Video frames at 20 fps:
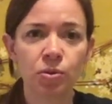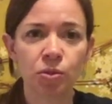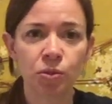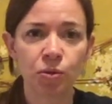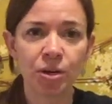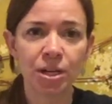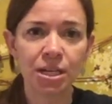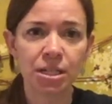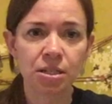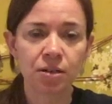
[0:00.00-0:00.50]

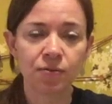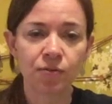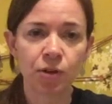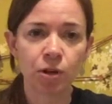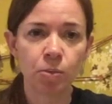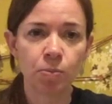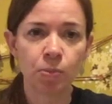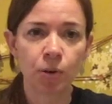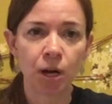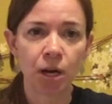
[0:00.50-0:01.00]
three
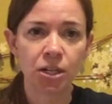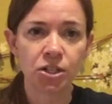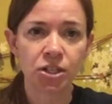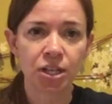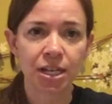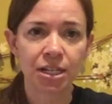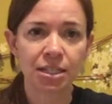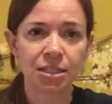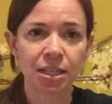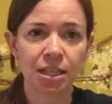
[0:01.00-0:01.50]
different
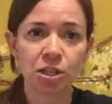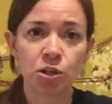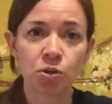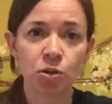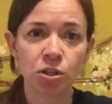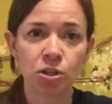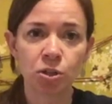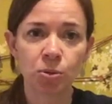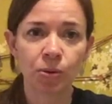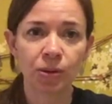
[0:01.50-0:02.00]
projects that you
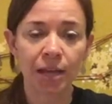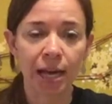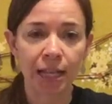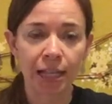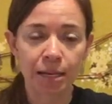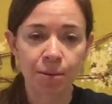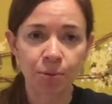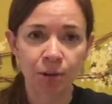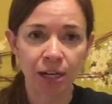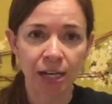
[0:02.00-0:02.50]
could do with
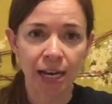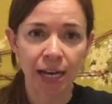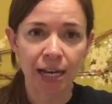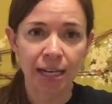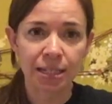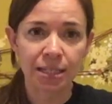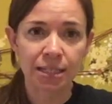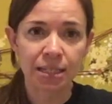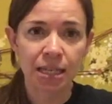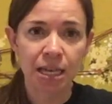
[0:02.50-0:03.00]

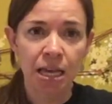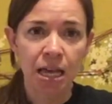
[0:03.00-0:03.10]
Alebrijes.